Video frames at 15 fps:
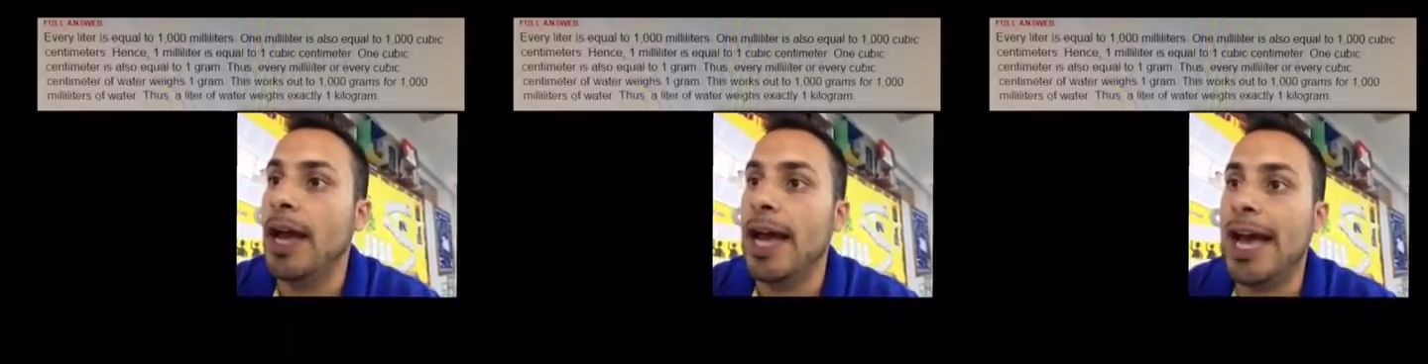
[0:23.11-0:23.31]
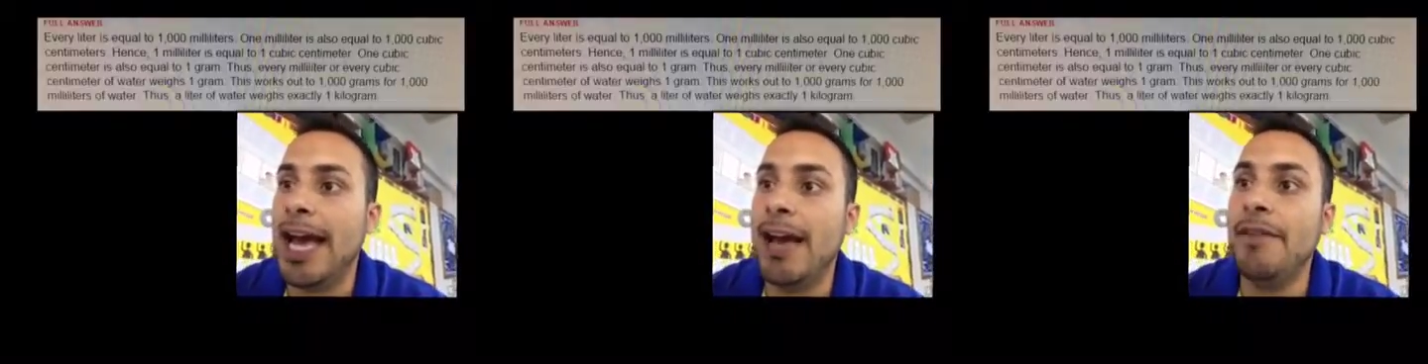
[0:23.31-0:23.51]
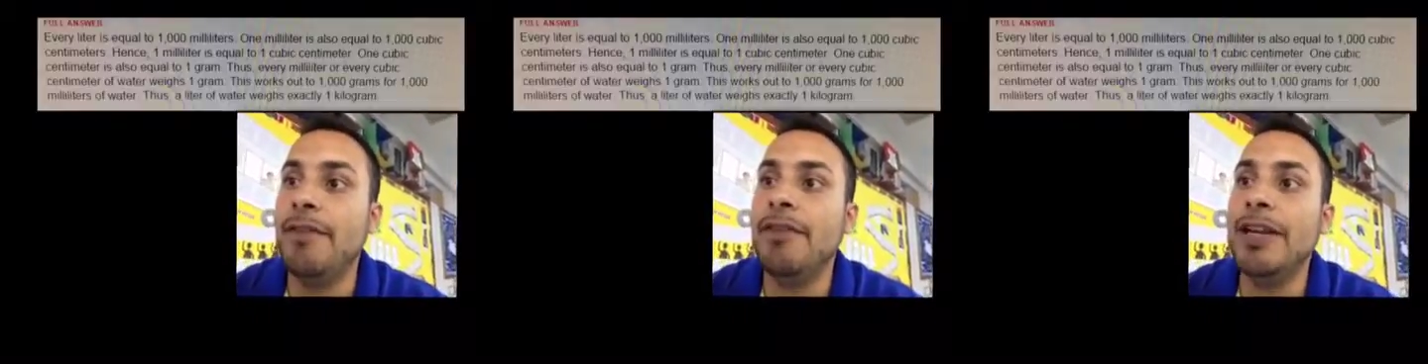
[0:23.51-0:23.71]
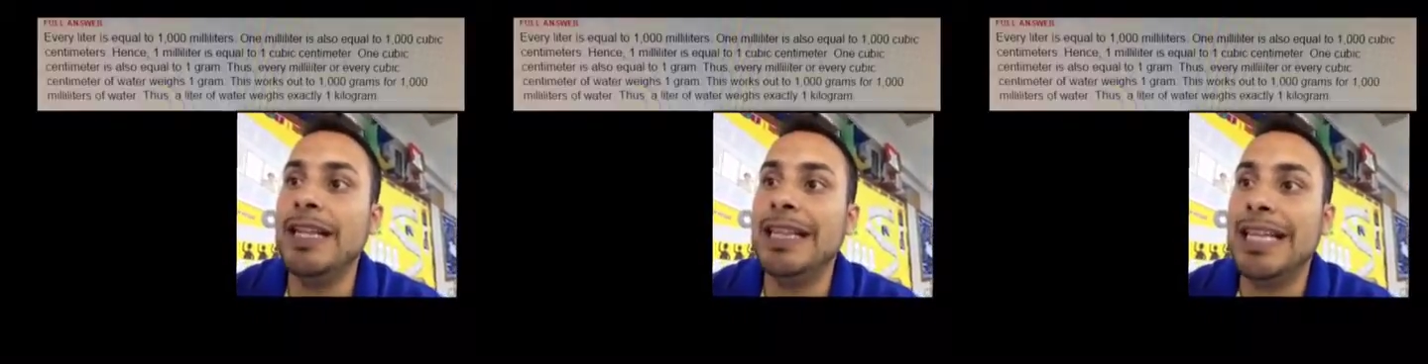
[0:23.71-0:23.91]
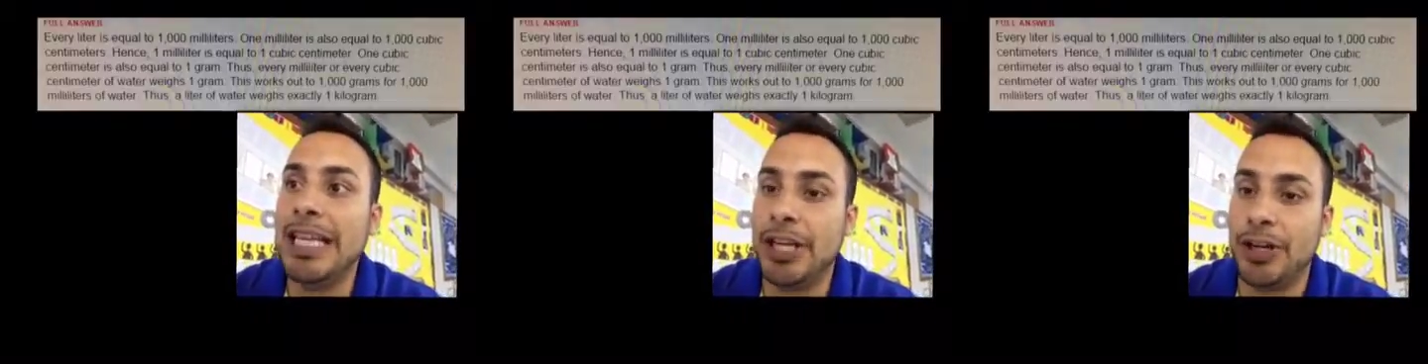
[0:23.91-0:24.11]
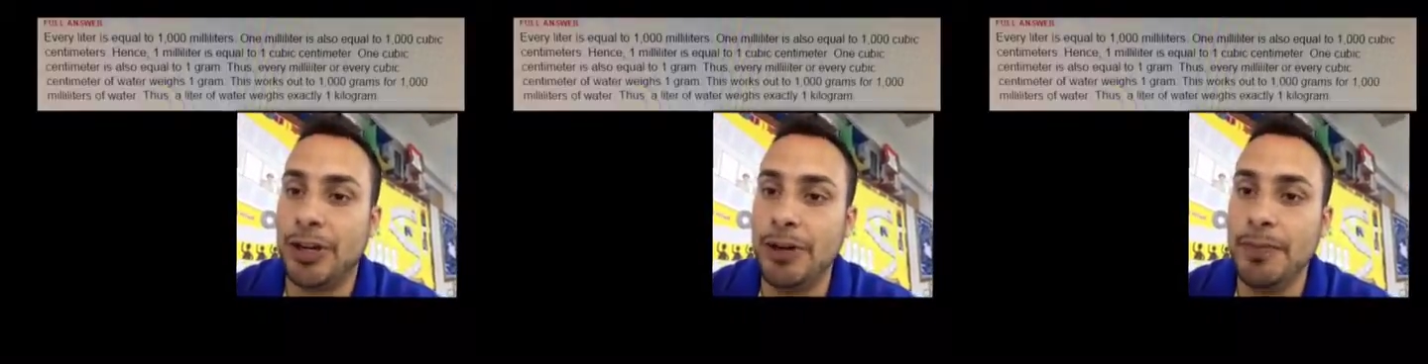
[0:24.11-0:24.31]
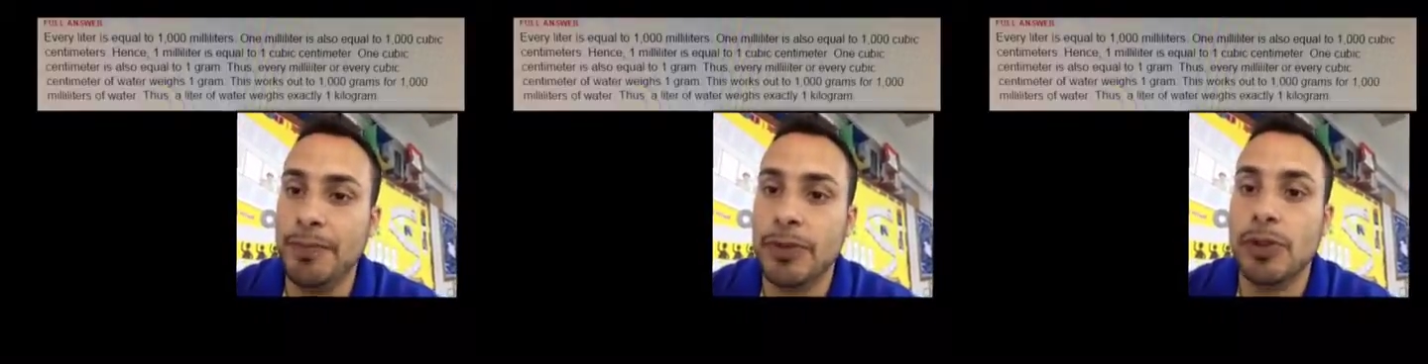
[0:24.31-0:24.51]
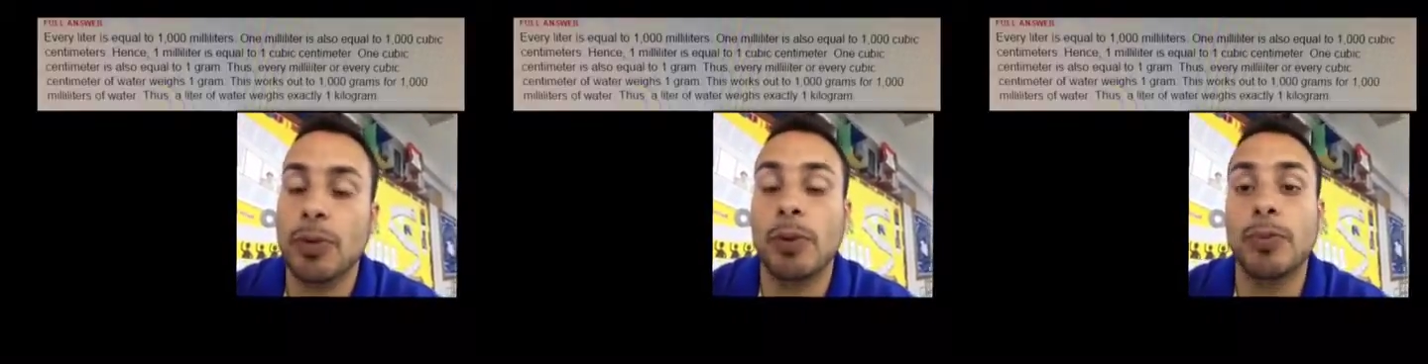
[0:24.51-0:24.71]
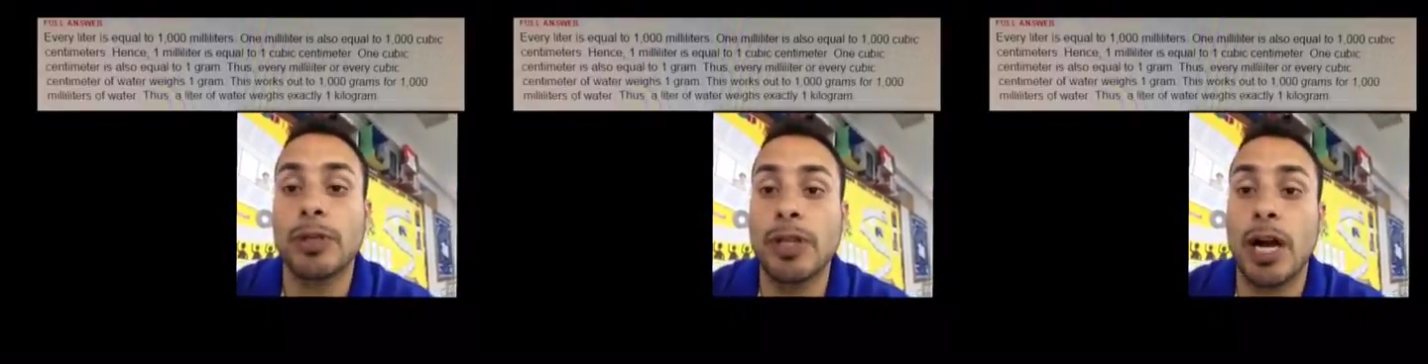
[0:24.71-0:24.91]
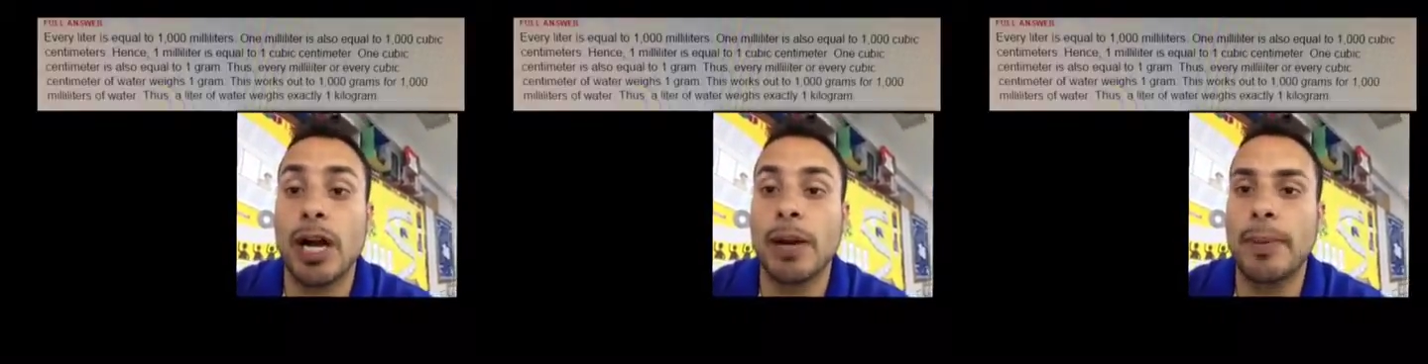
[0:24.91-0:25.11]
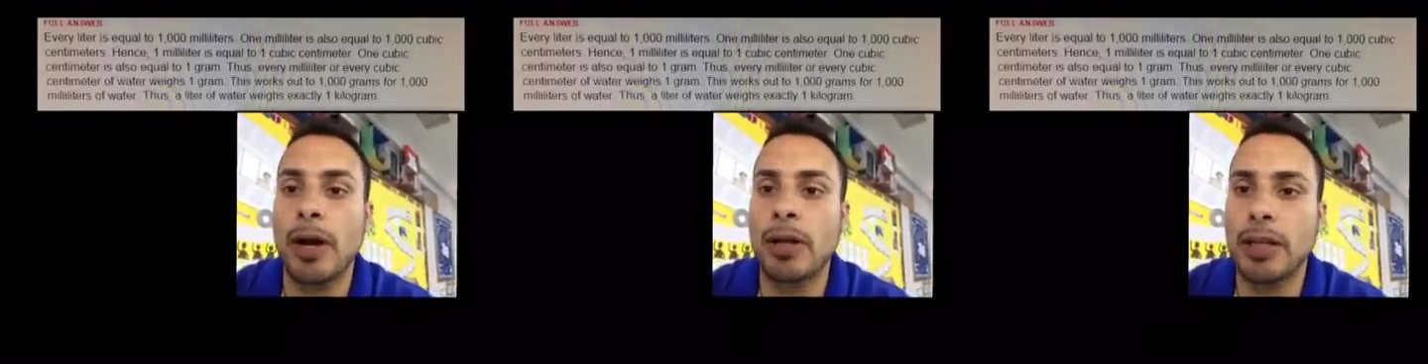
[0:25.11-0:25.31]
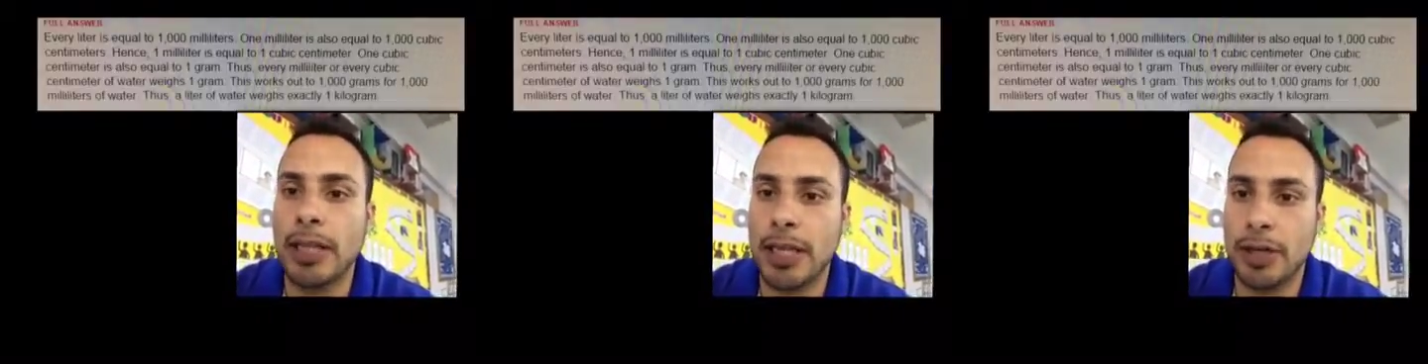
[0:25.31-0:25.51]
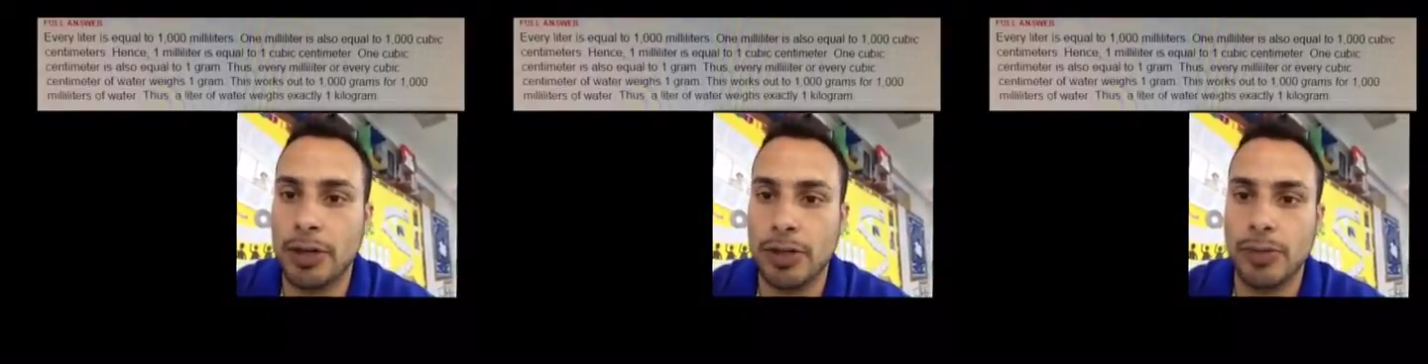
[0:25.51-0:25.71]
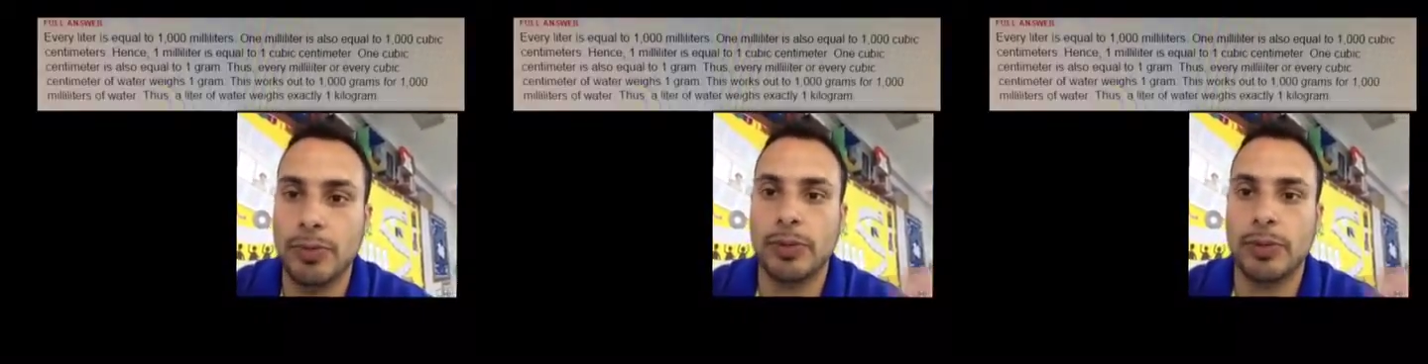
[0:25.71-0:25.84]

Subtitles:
Every liter, so when we talk about liters,